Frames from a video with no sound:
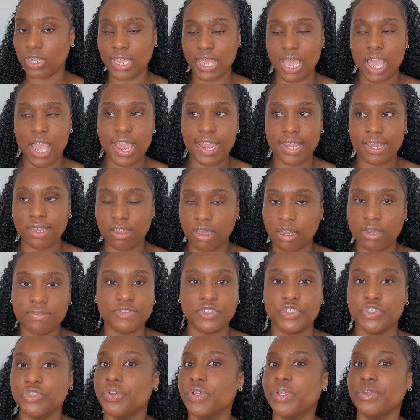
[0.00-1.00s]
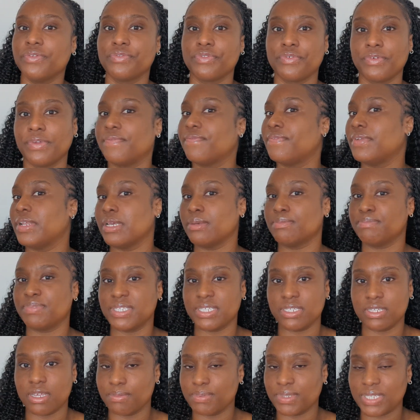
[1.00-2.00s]
Like I love doing thrift
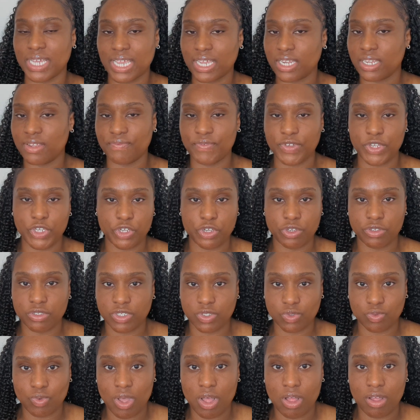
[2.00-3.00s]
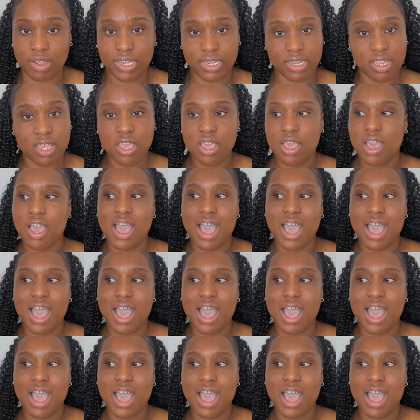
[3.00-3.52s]
flips and upcycling videos as well, and